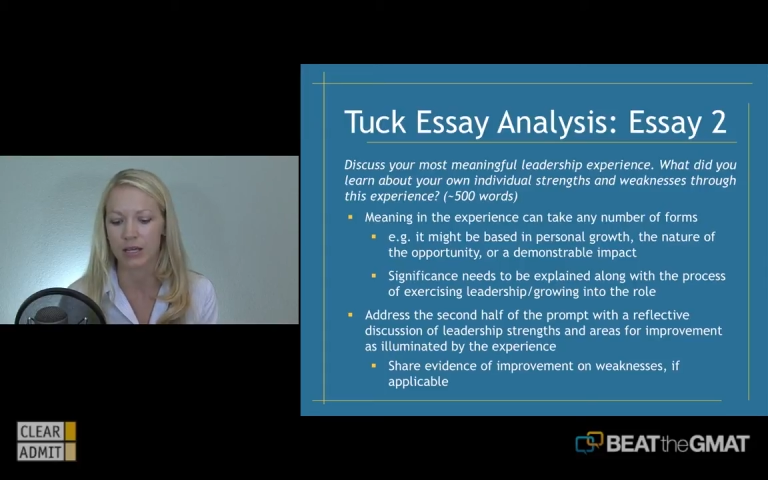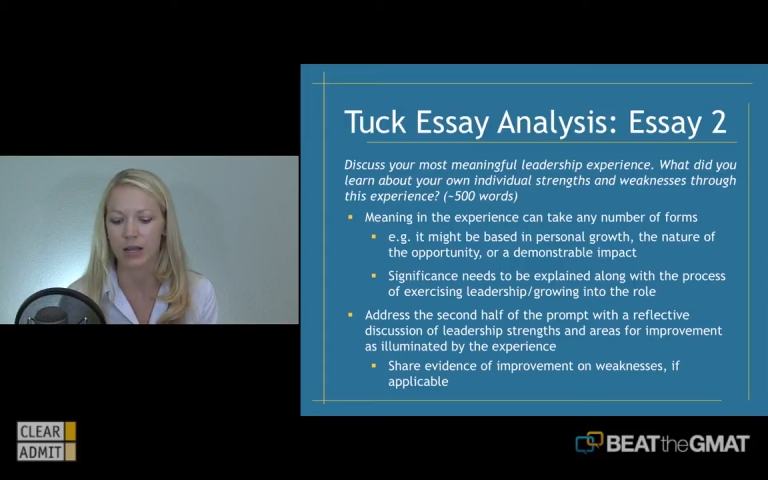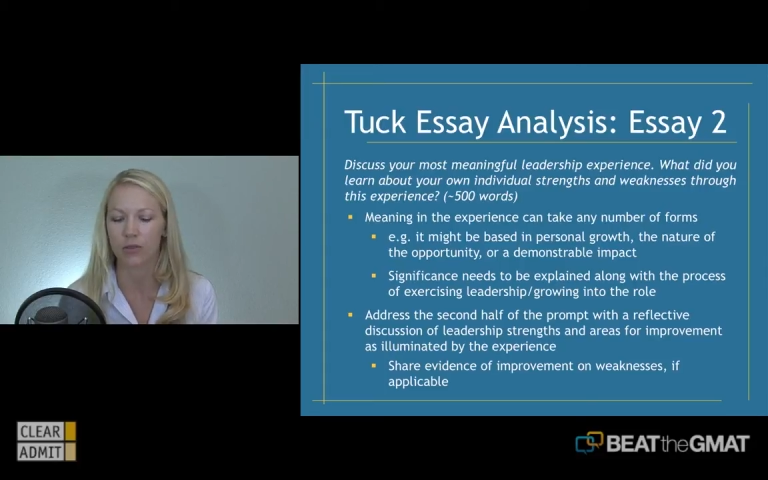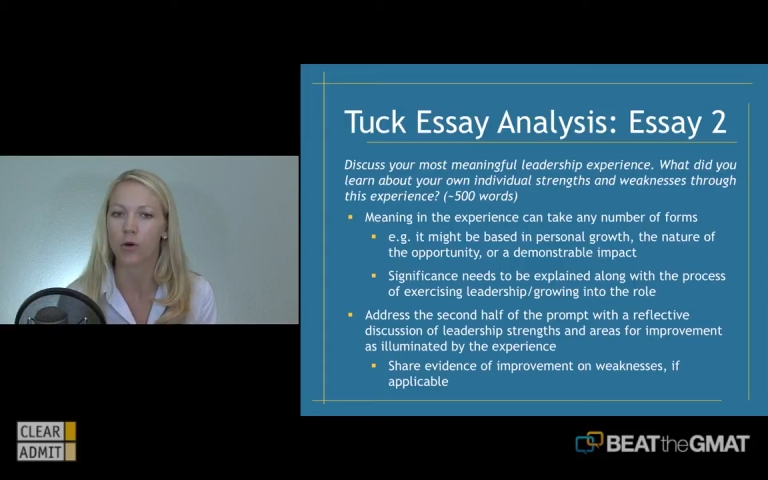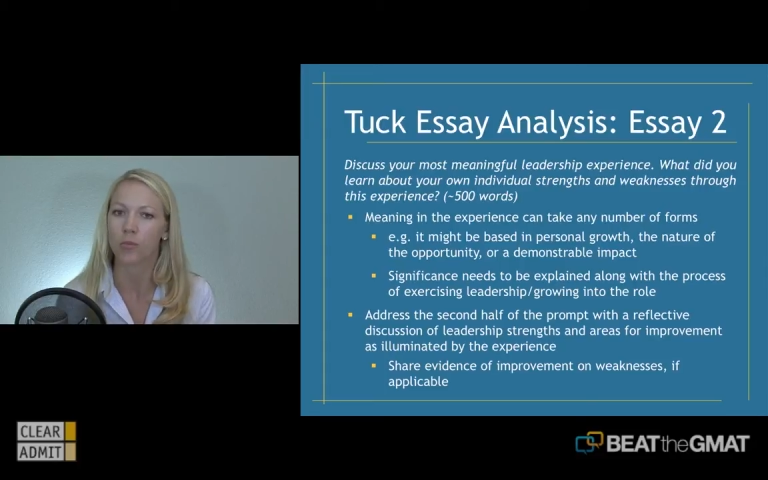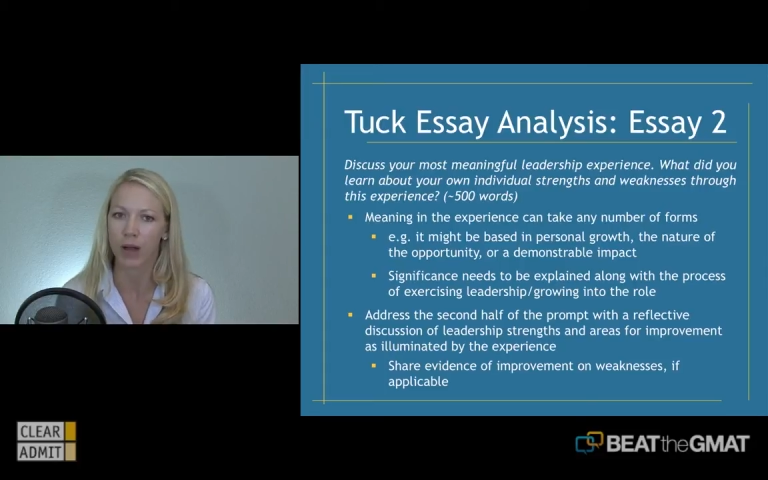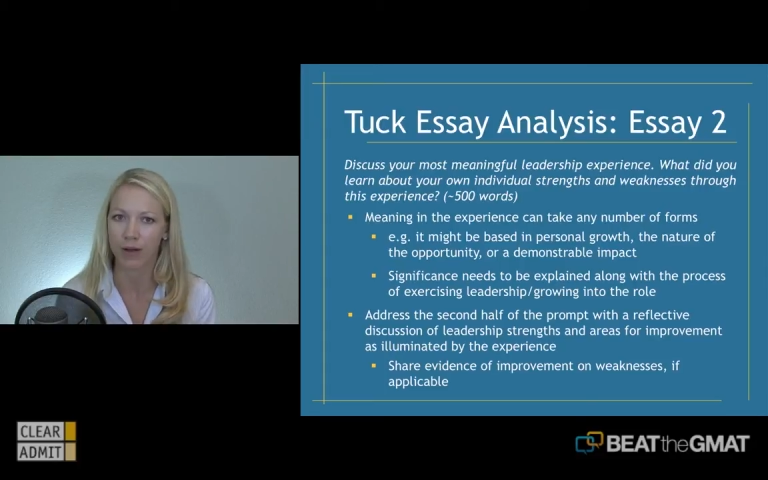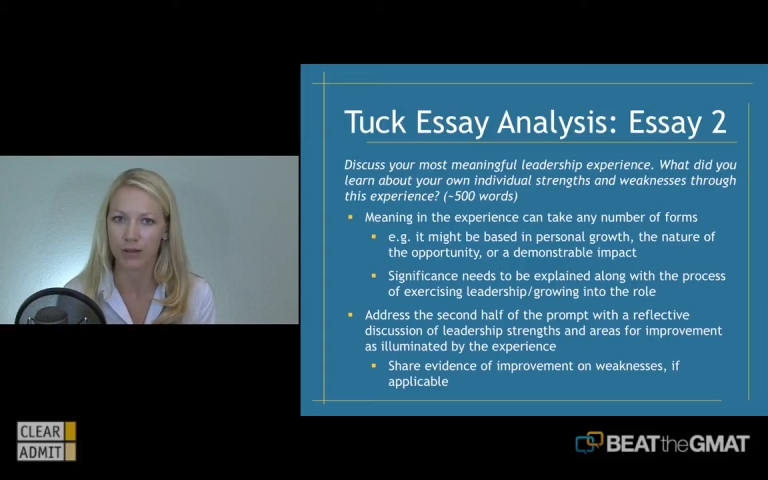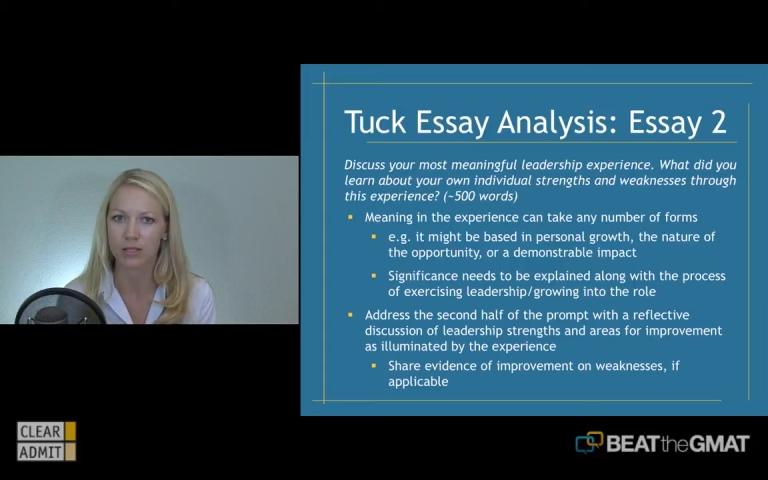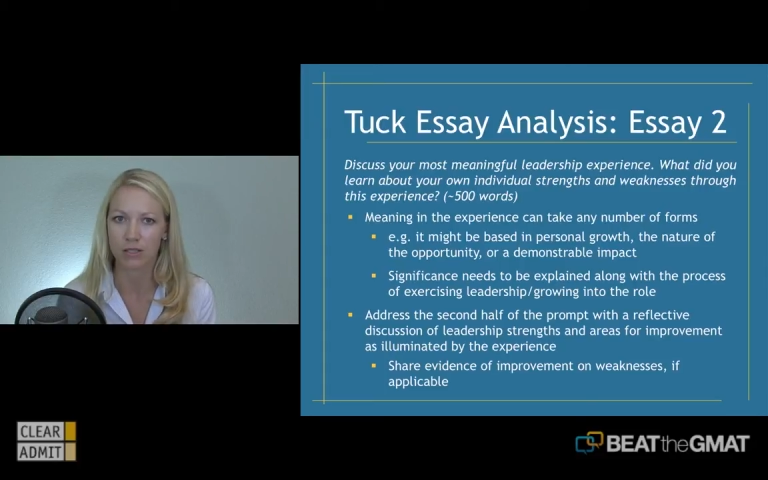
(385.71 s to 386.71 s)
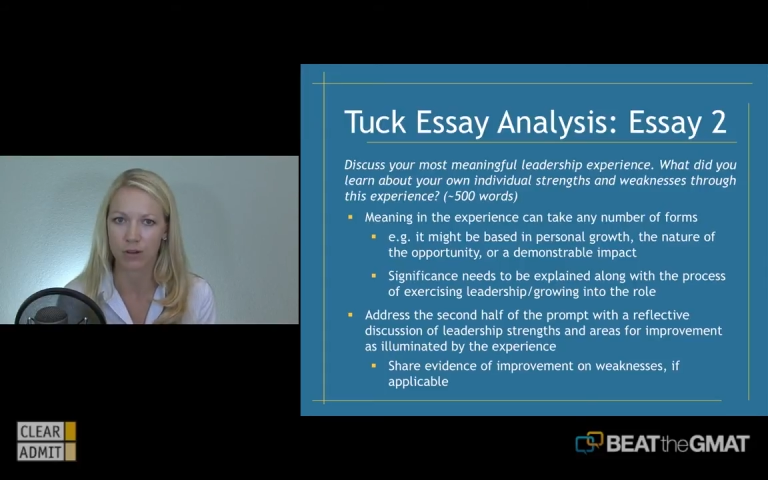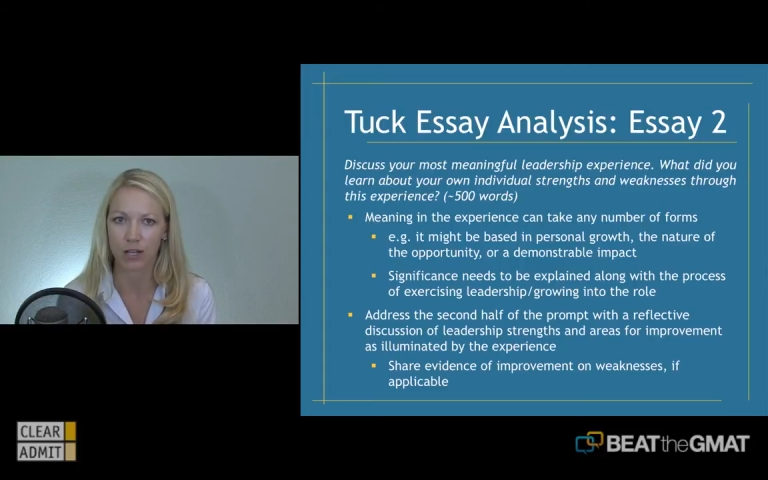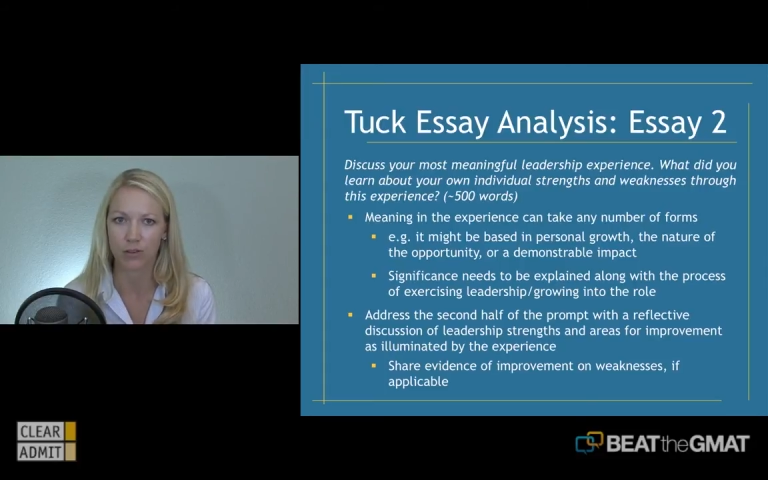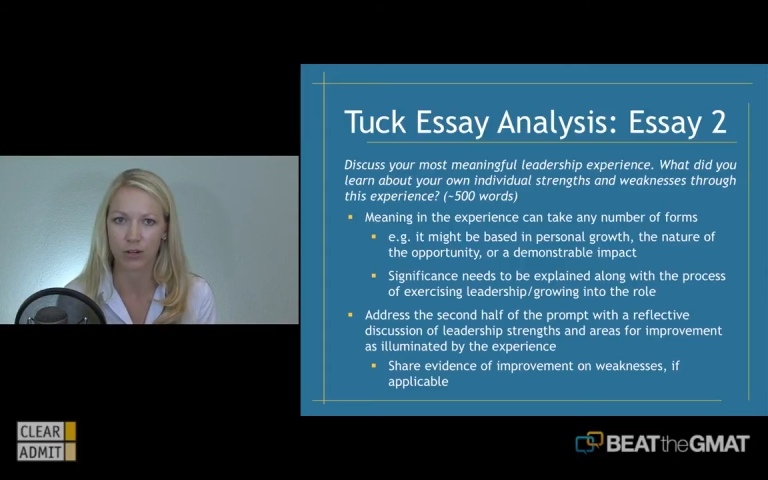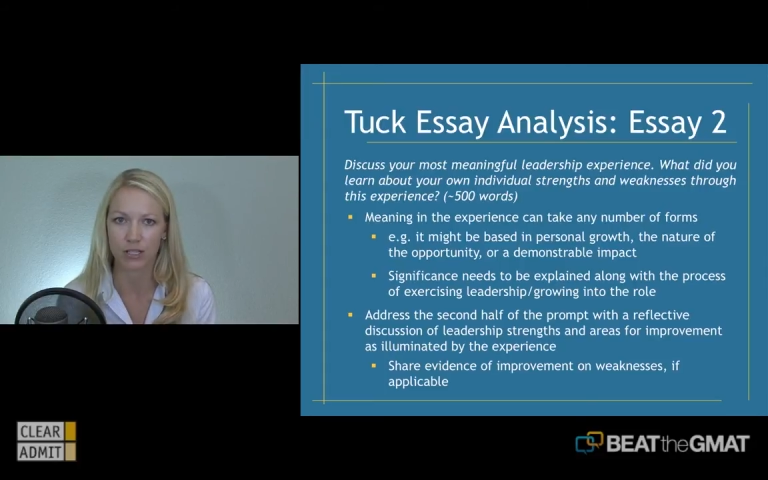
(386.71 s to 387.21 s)
in the whole balance of
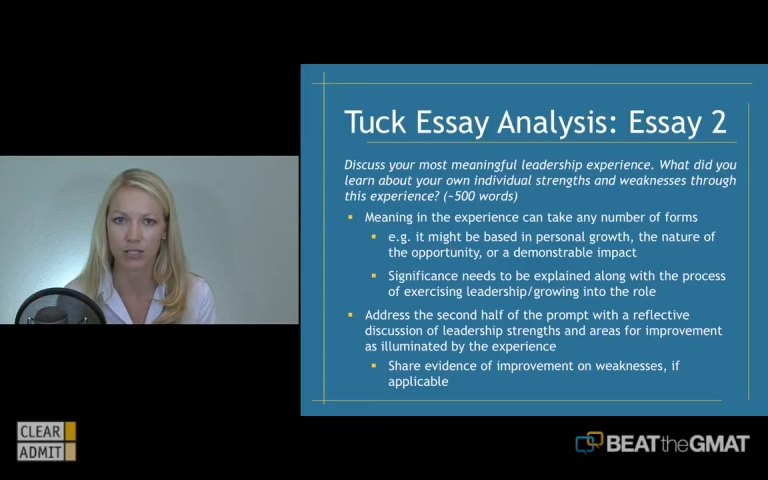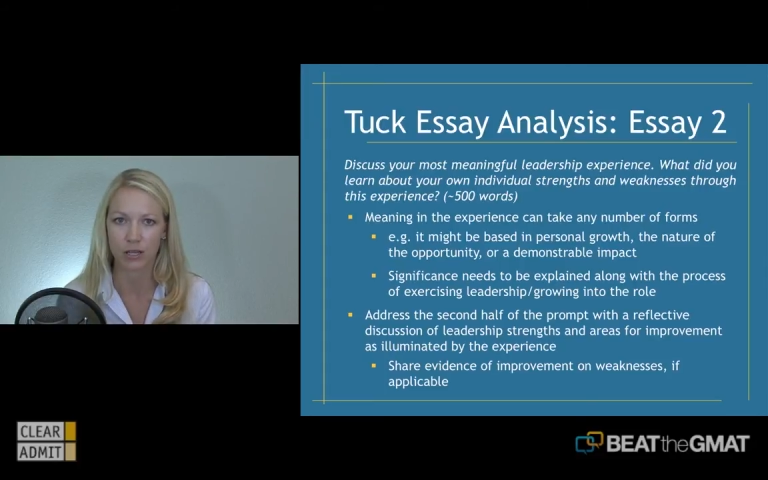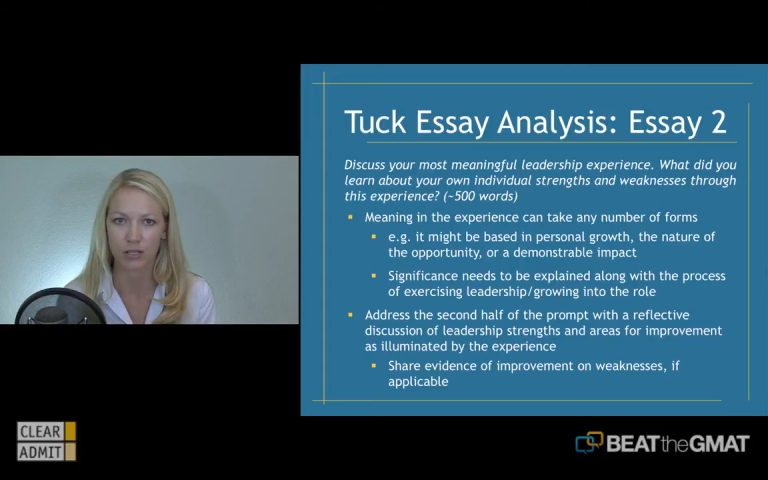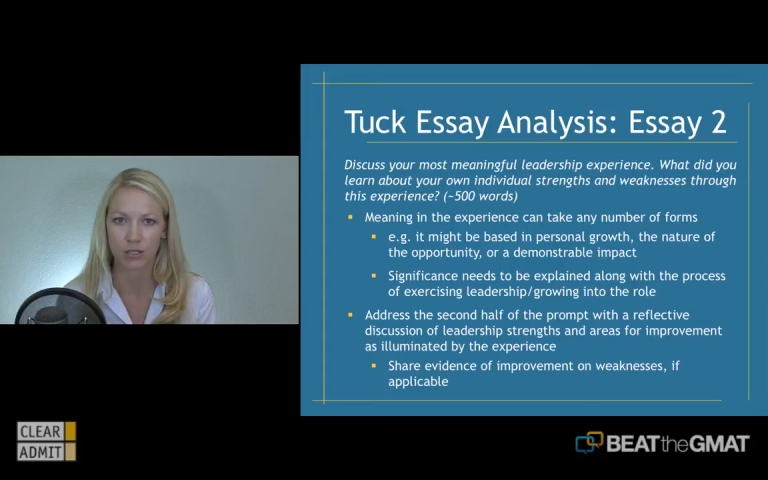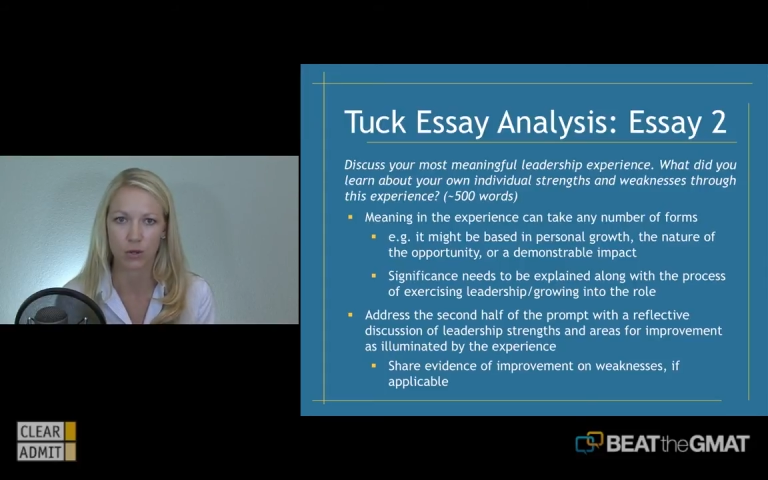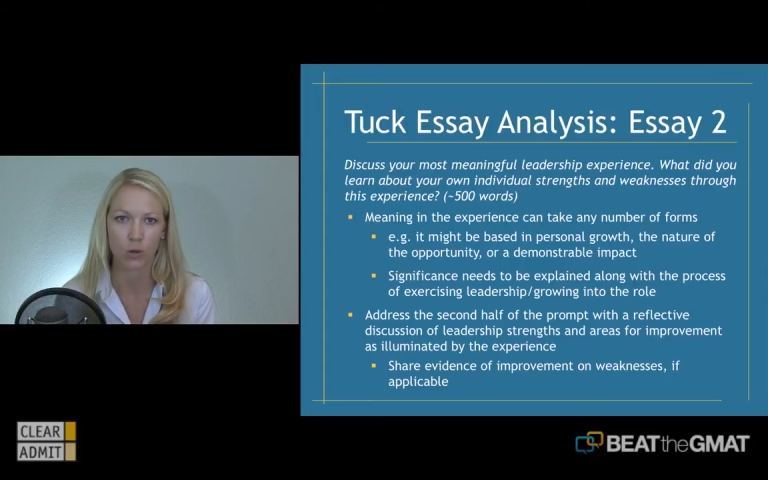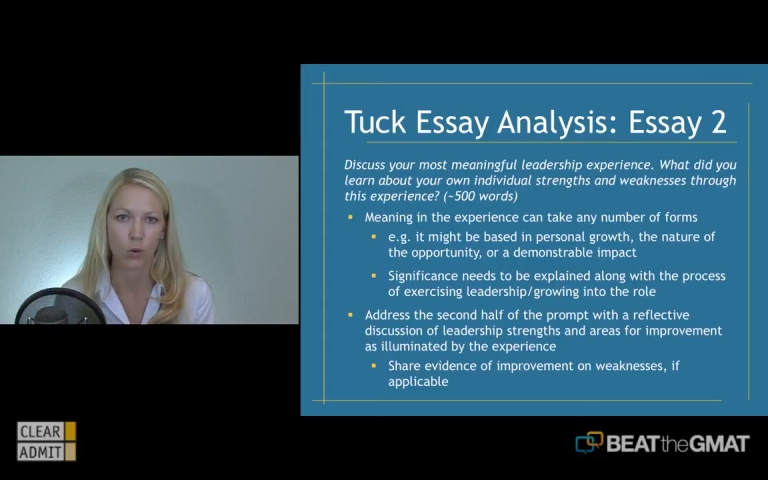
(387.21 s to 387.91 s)
all of your essays